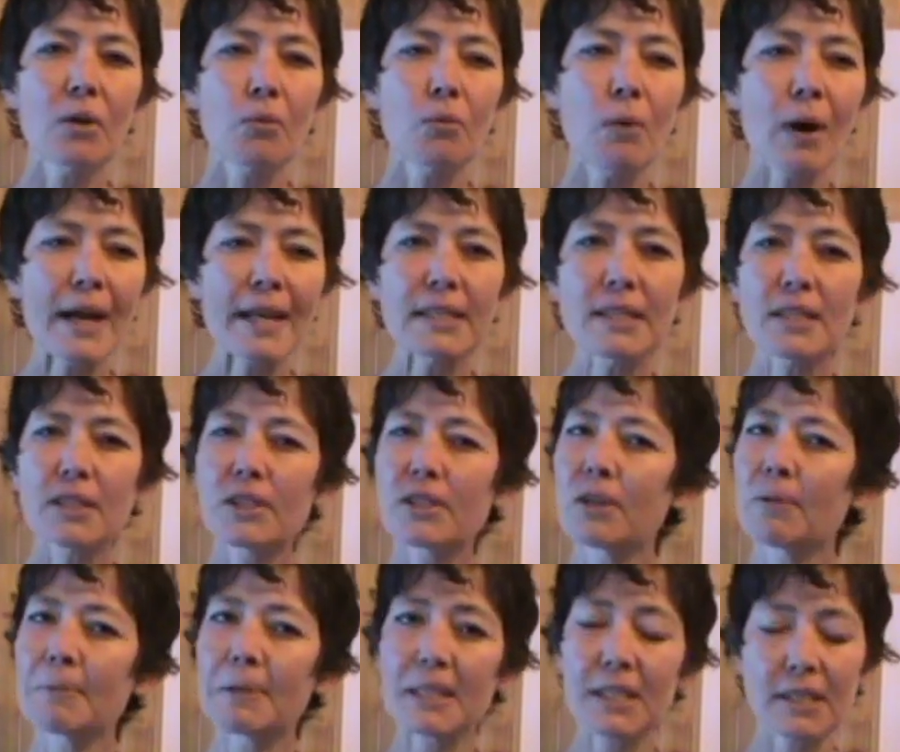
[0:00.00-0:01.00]
Why is there
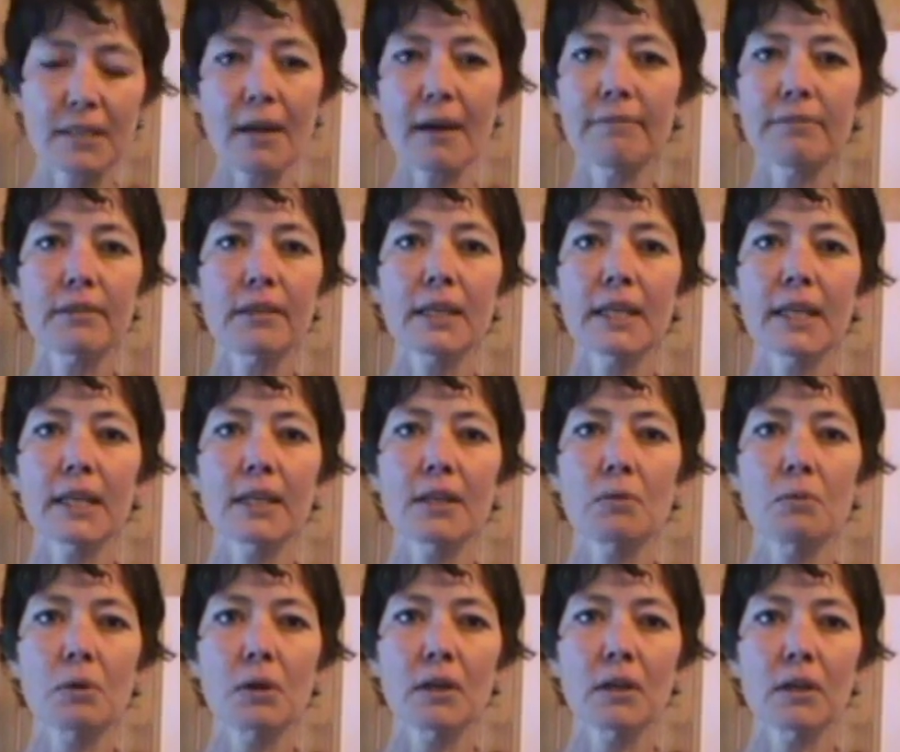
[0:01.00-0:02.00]
so much suffering in
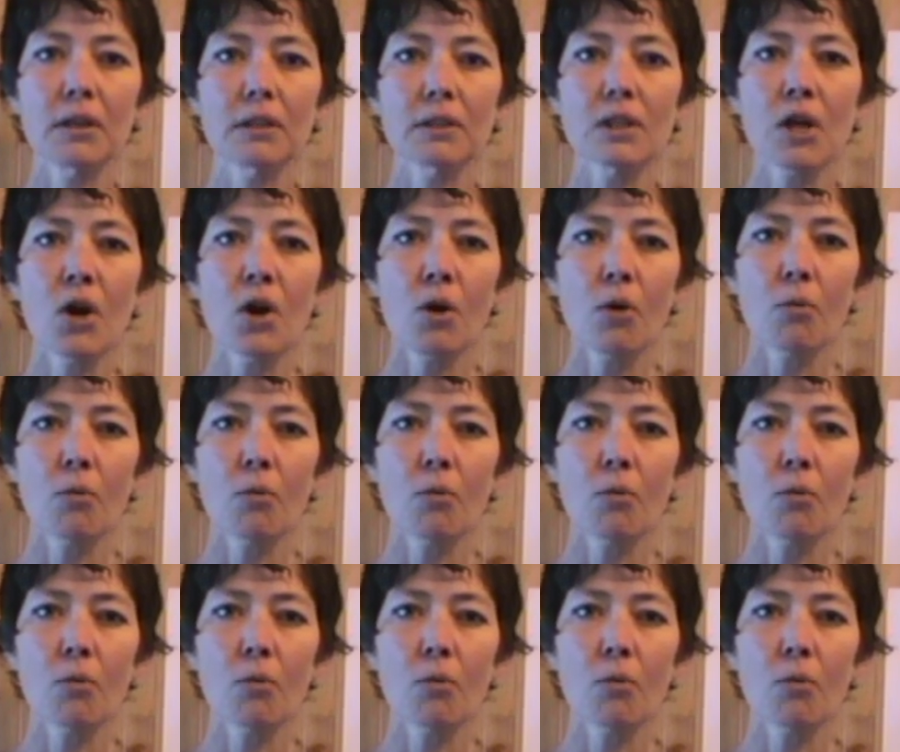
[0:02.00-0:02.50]
the world?